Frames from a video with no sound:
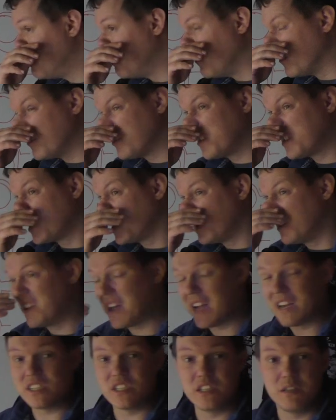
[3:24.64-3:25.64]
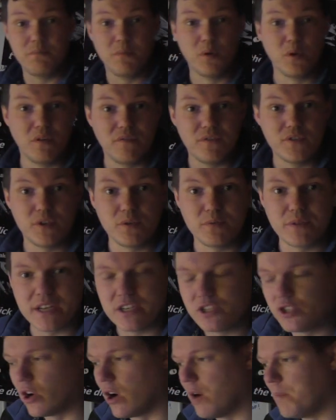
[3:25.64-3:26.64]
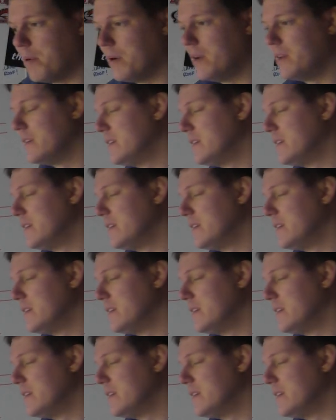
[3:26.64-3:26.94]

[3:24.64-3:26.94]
these buttons can actually move and do their job.